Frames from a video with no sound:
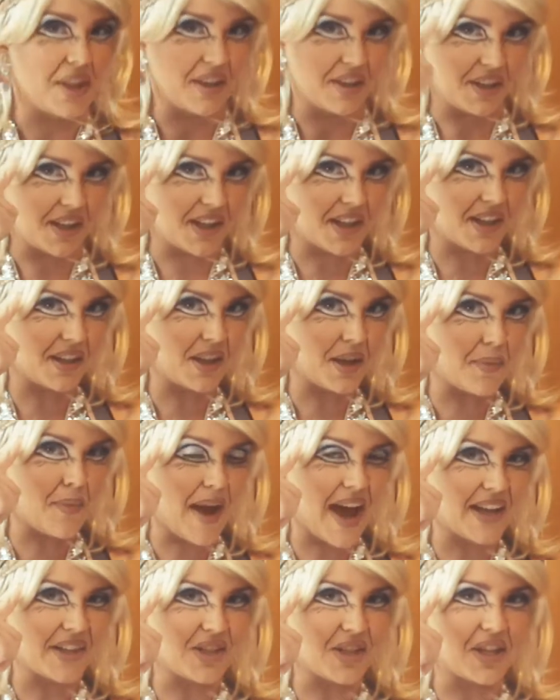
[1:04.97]
a little
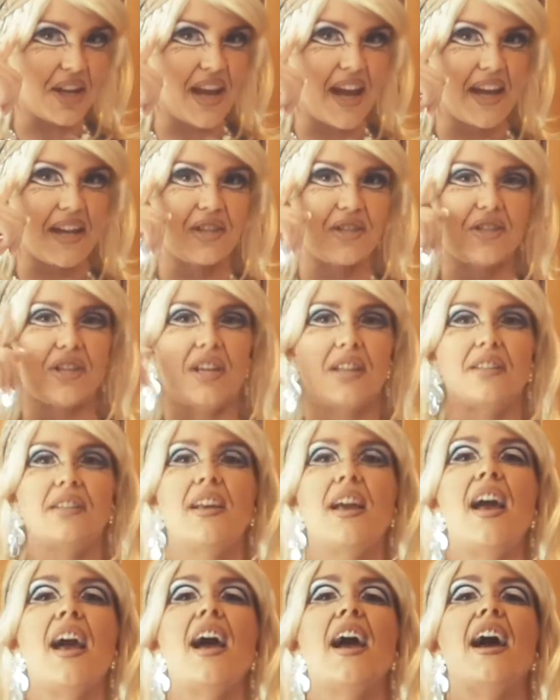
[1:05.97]
imagination
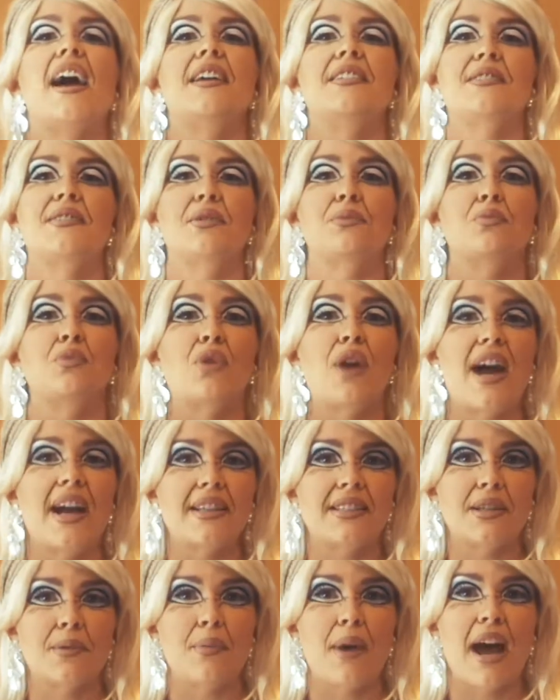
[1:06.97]
and some
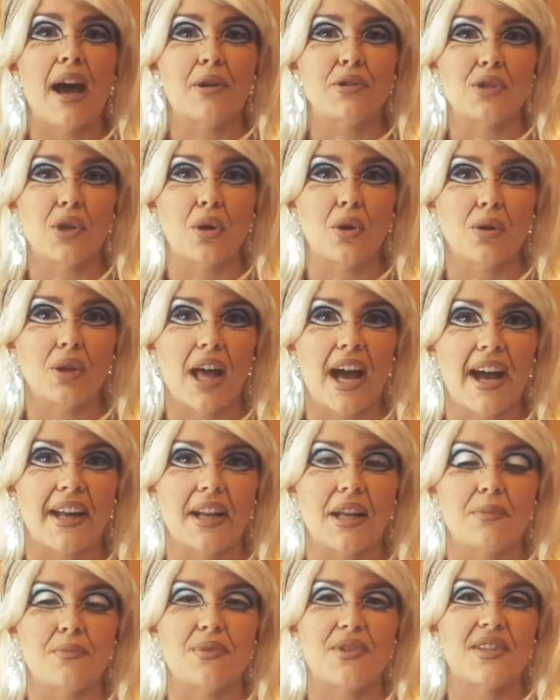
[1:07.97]
random household
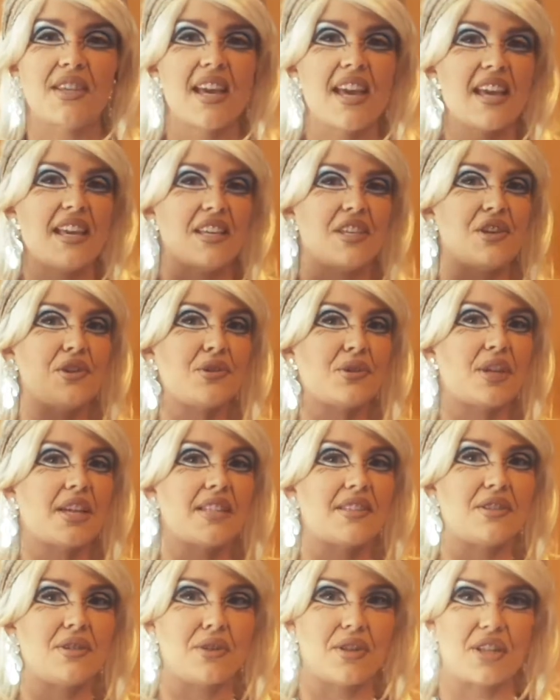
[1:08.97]
items, you
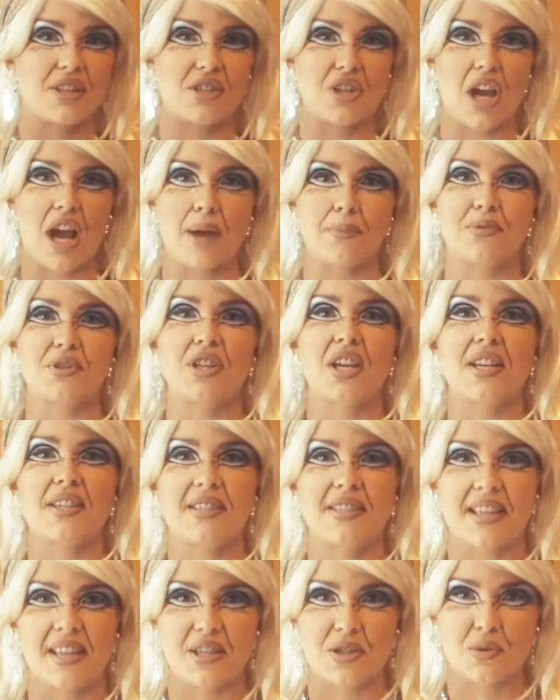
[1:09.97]
can do the job
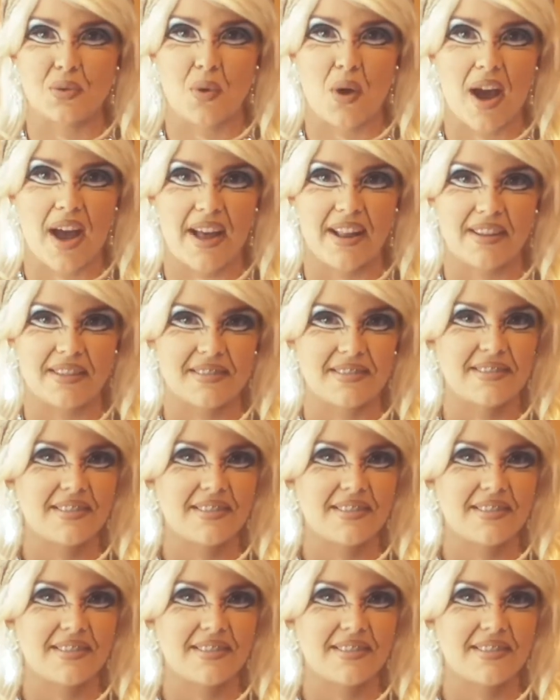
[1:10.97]
just as well.